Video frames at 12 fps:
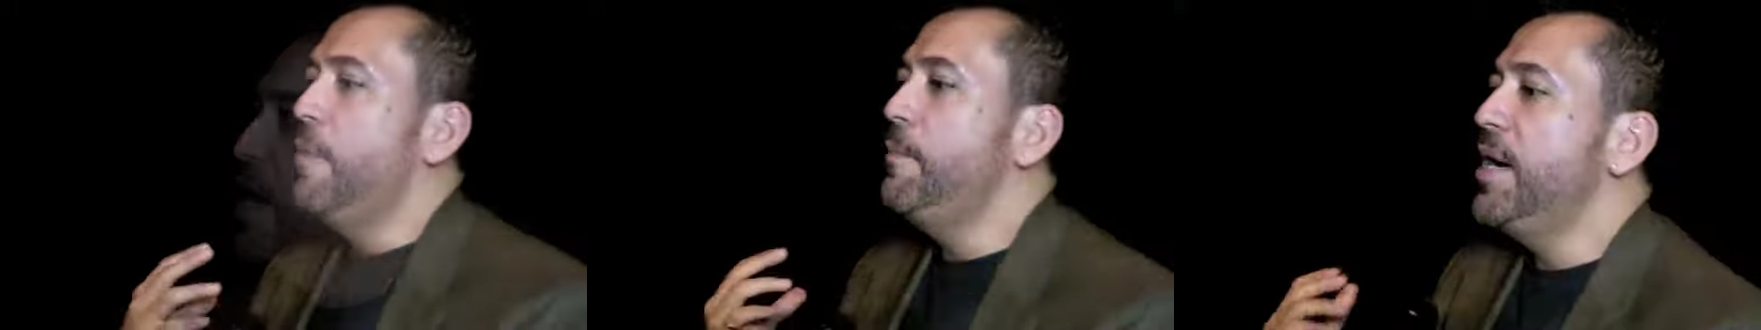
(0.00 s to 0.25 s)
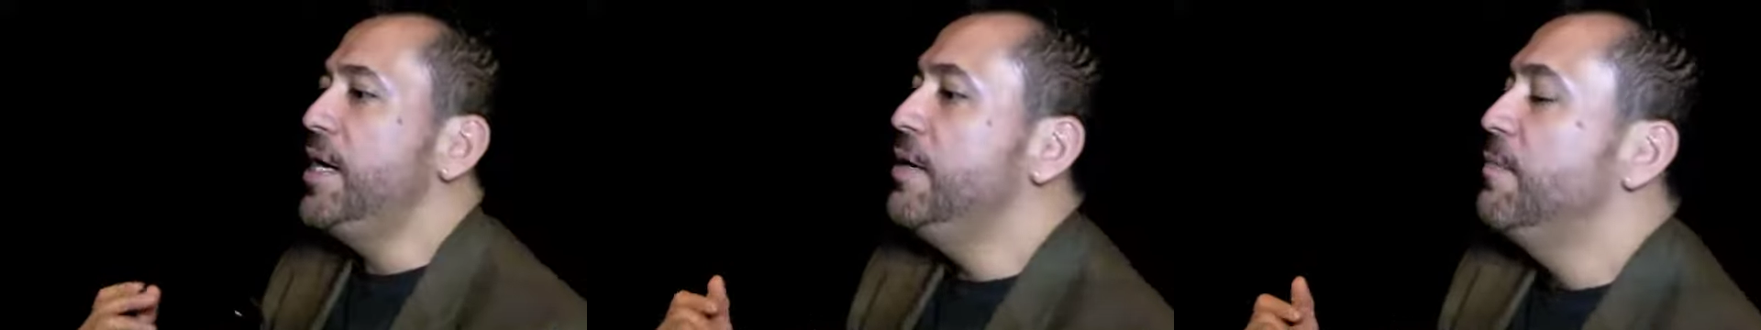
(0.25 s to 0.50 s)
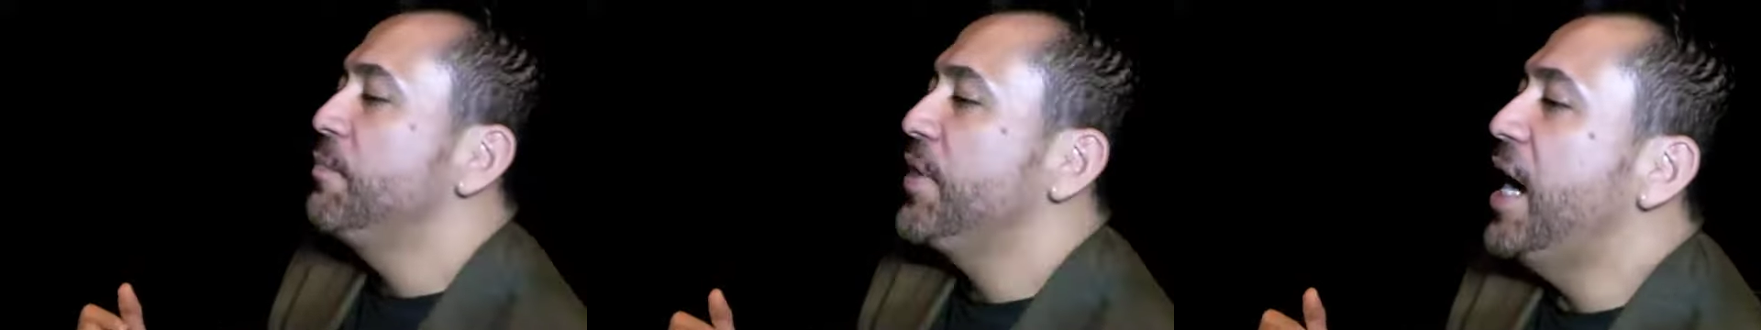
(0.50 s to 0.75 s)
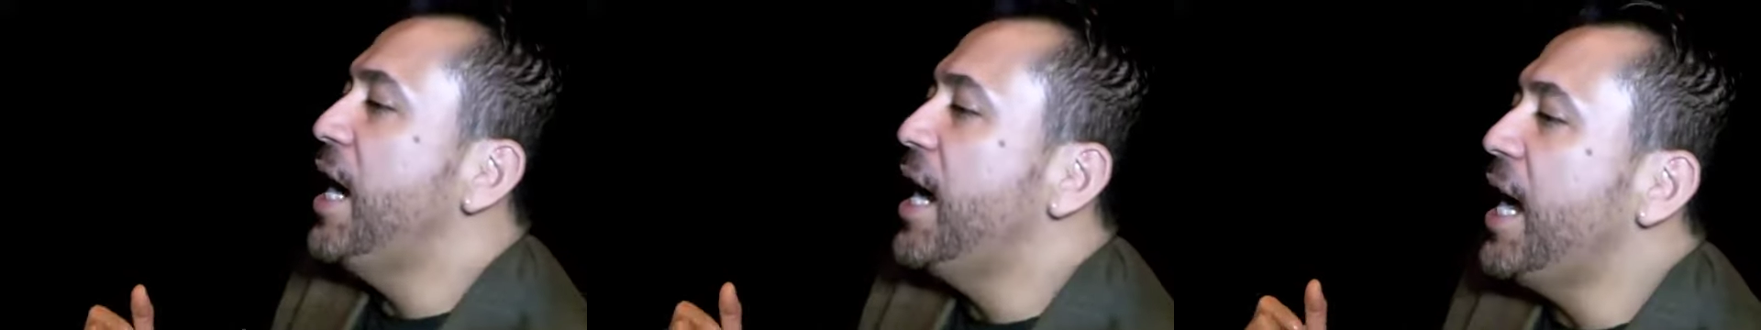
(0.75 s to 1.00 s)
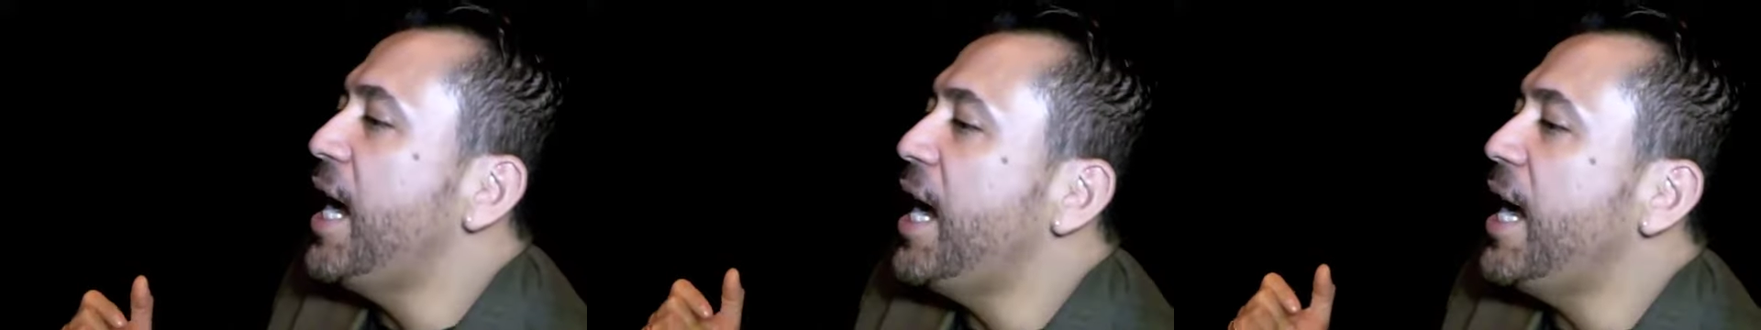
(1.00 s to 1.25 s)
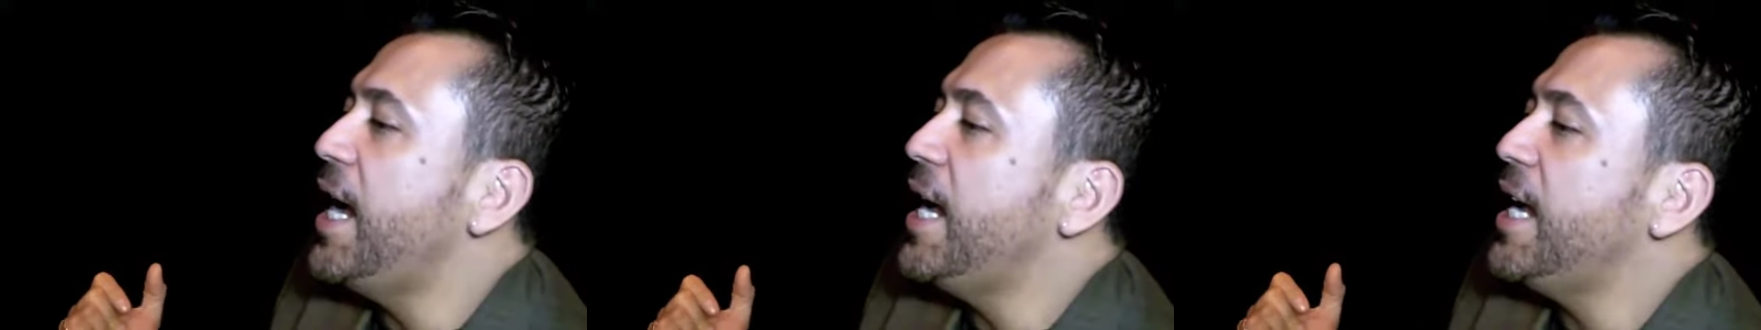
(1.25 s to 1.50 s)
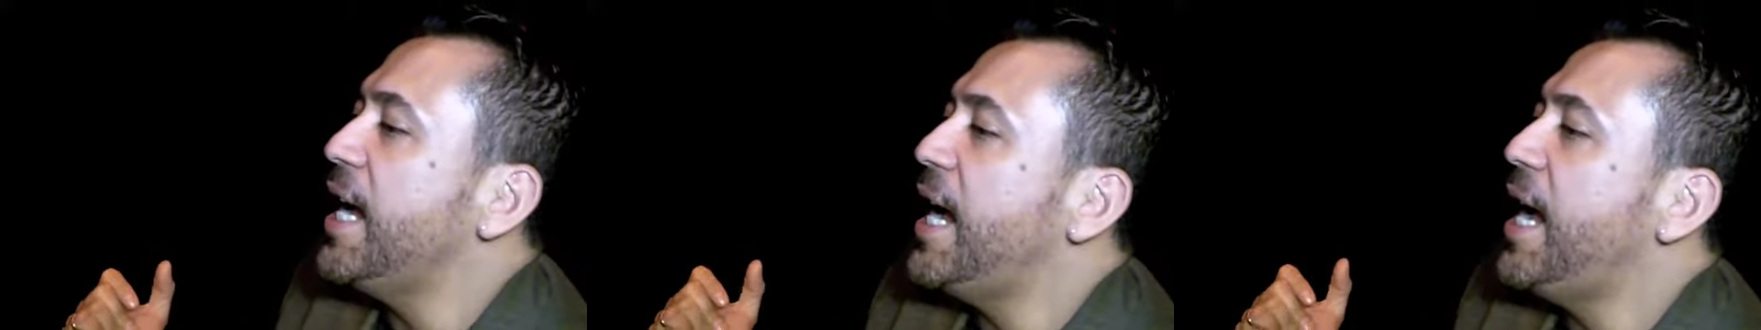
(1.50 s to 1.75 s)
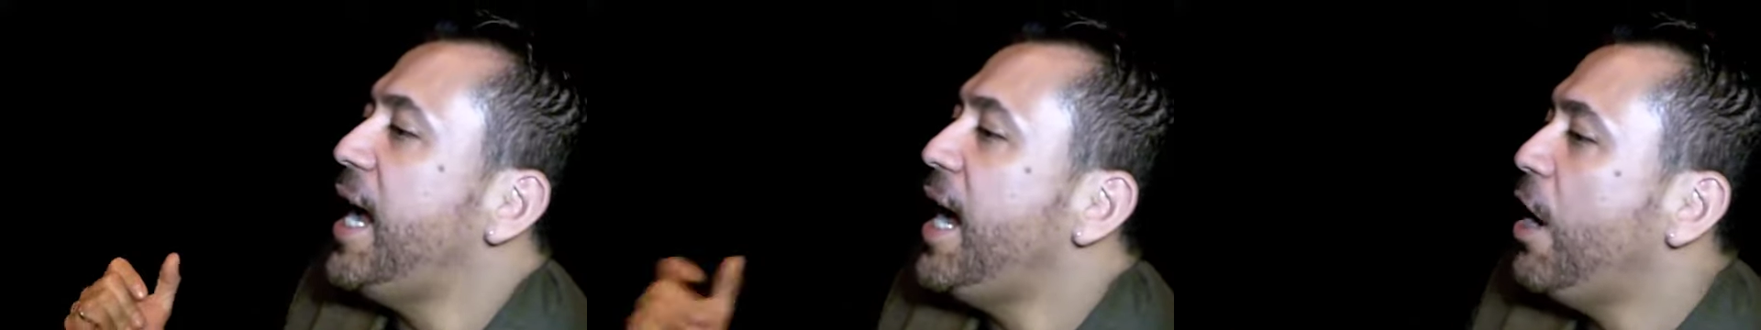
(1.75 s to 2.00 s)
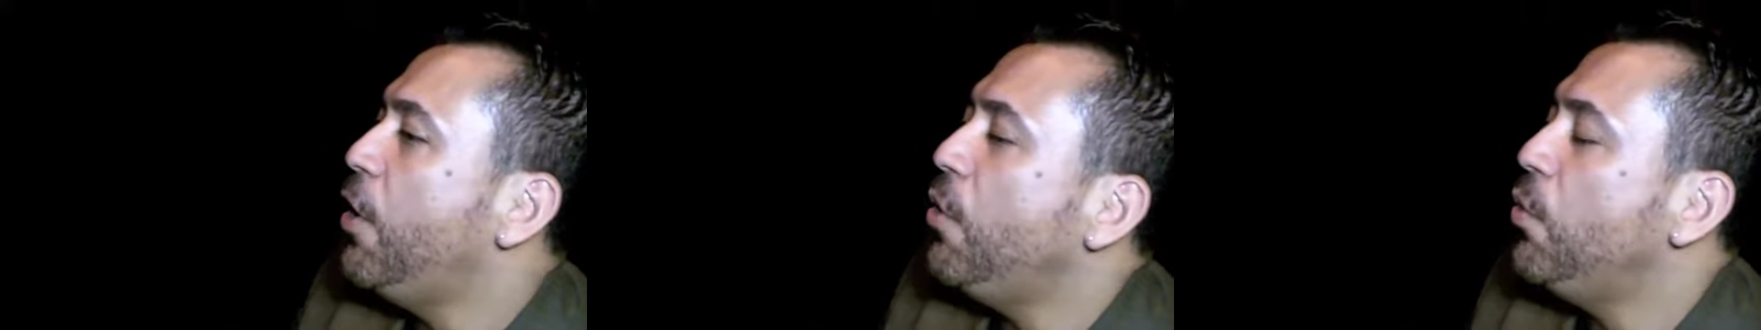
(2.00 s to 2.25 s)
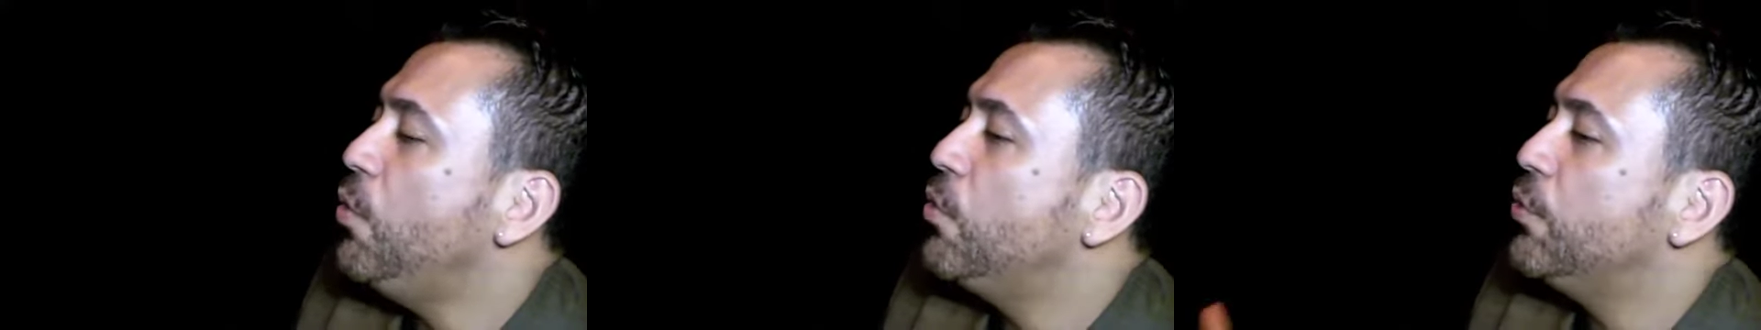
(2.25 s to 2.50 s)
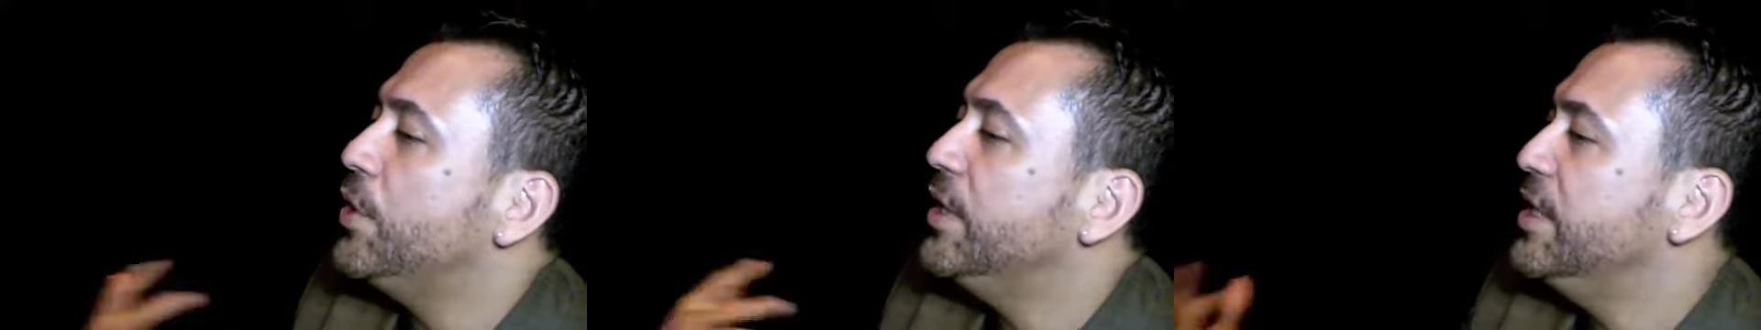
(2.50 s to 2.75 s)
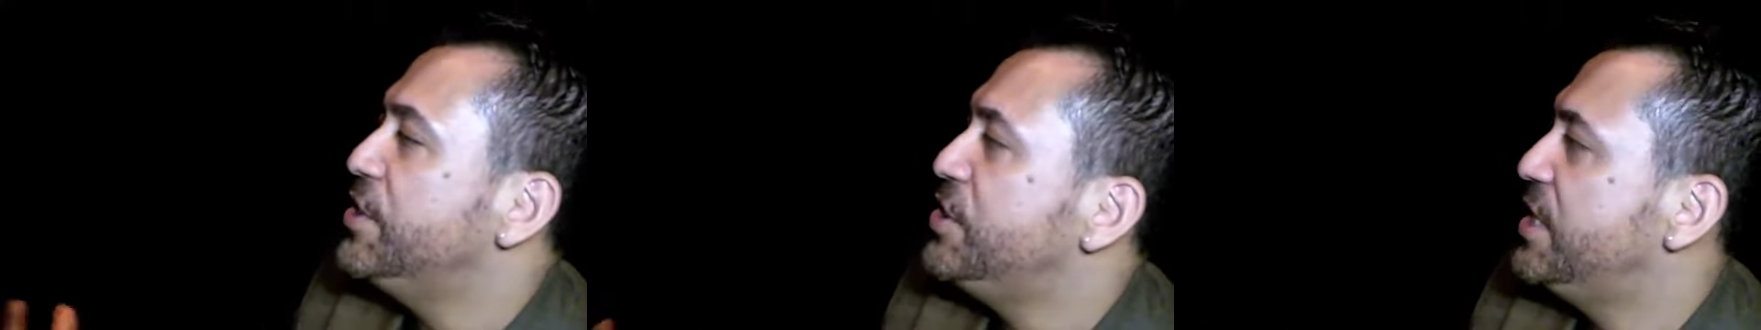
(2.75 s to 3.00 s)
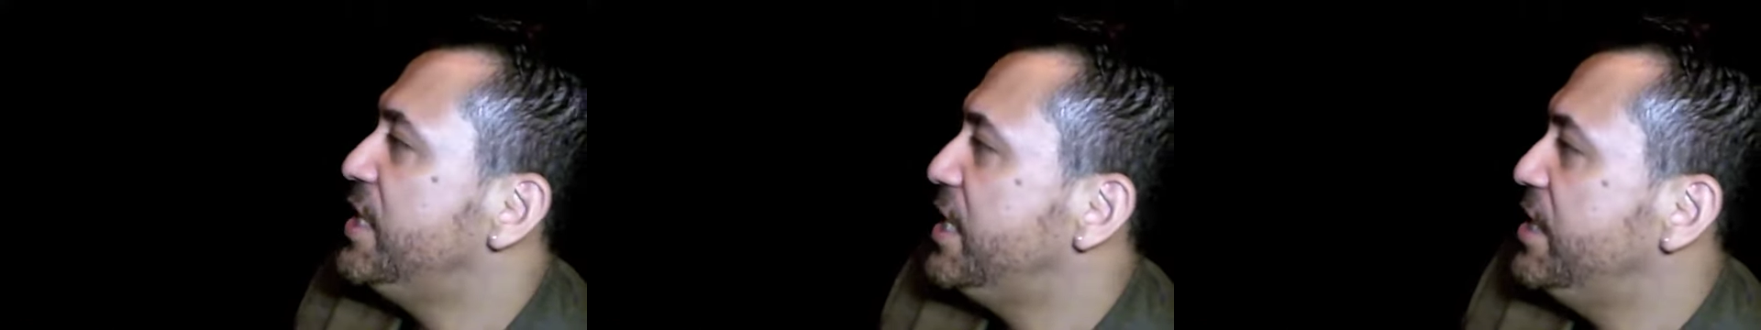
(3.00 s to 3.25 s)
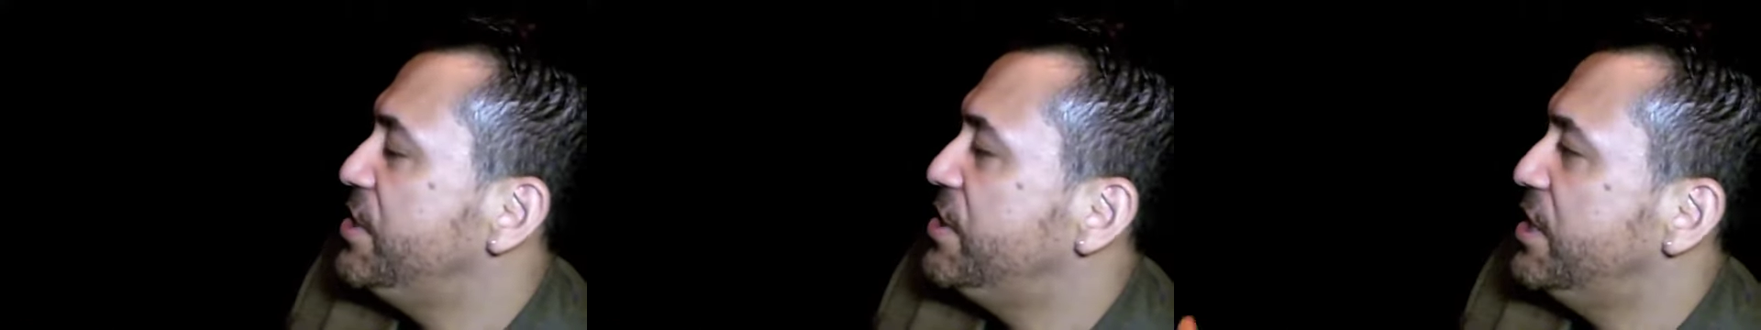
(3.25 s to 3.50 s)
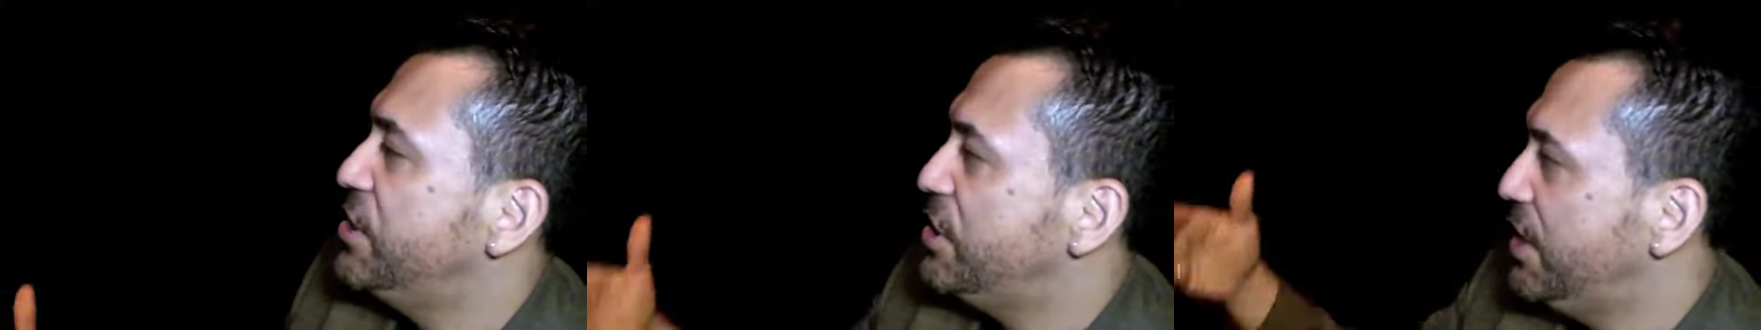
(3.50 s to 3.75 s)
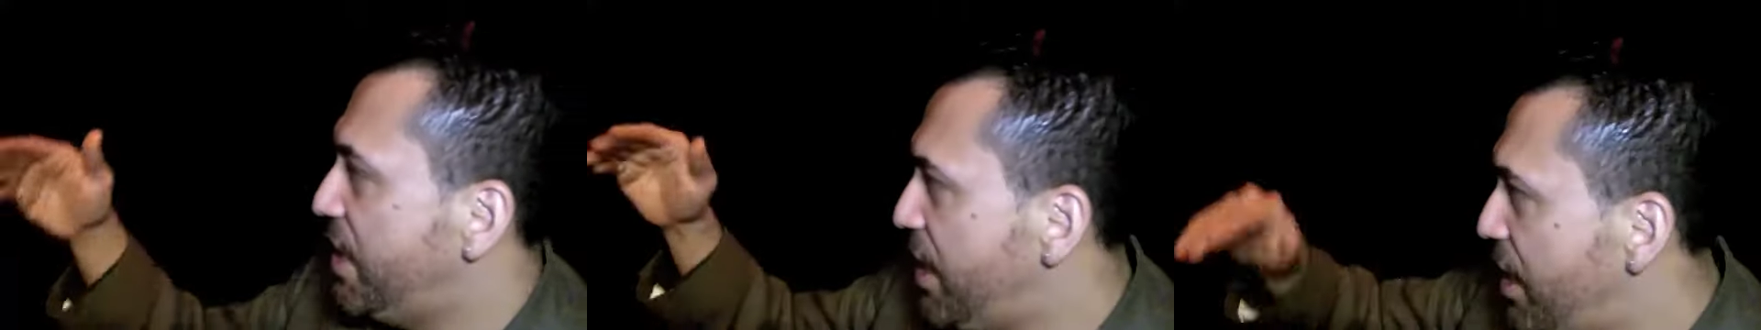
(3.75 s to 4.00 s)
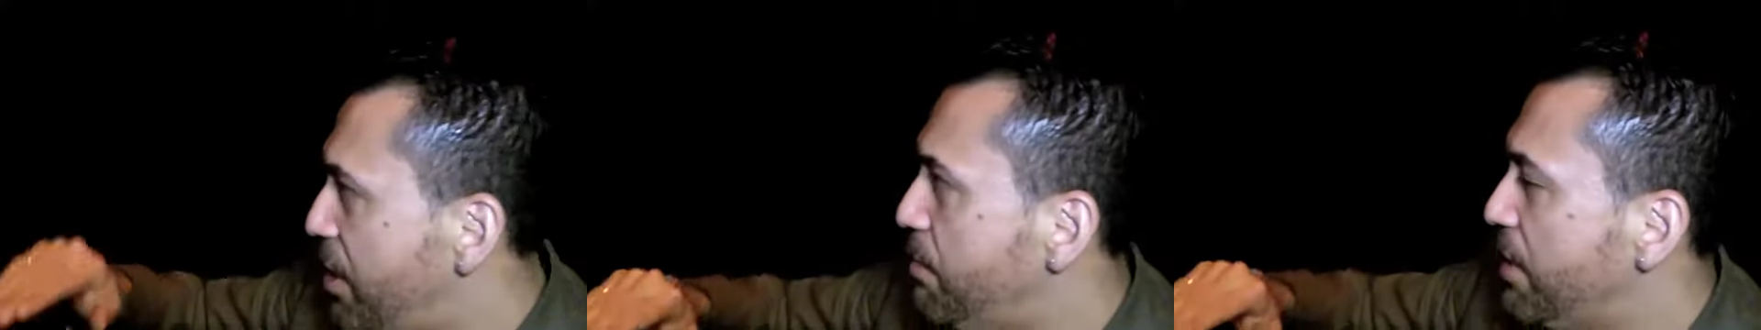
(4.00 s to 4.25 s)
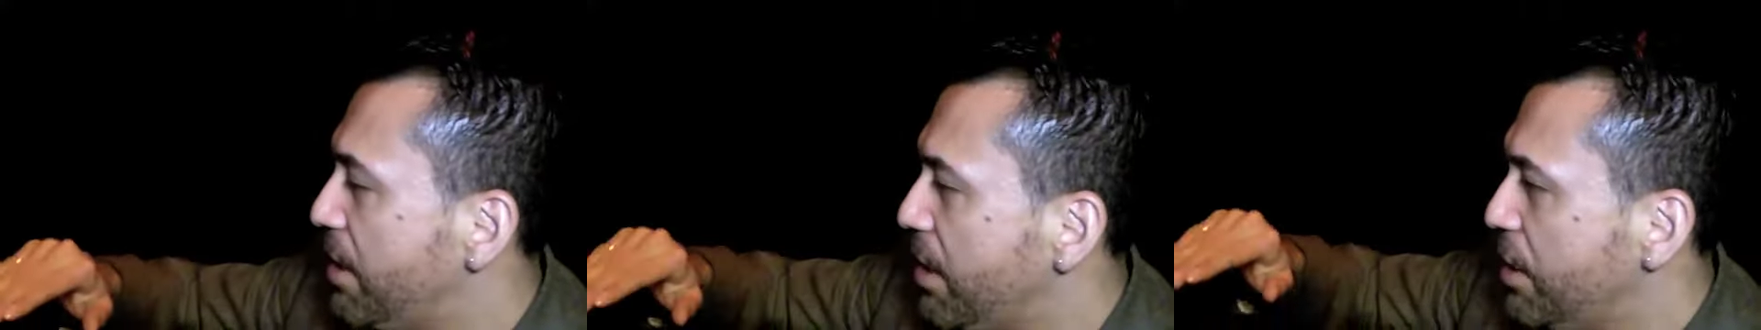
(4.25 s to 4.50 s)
But how realistic is it to keep,